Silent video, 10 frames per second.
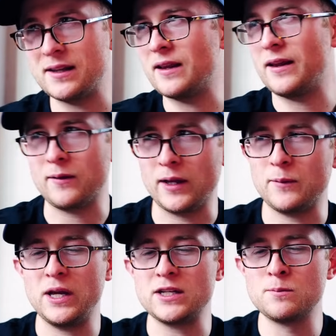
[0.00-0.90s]
They like, mm-hmm. like,
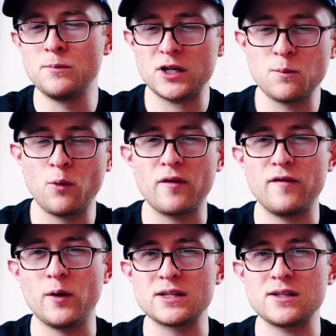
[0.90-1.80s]
it's much more
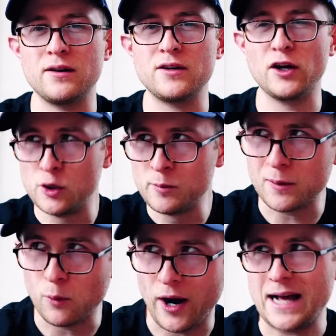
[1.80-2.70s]
focused on
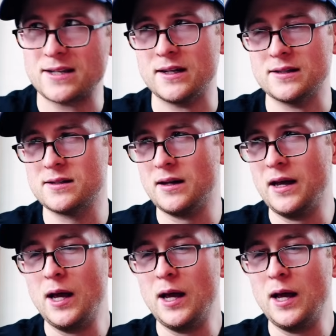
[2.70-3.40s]
accumulating more assets.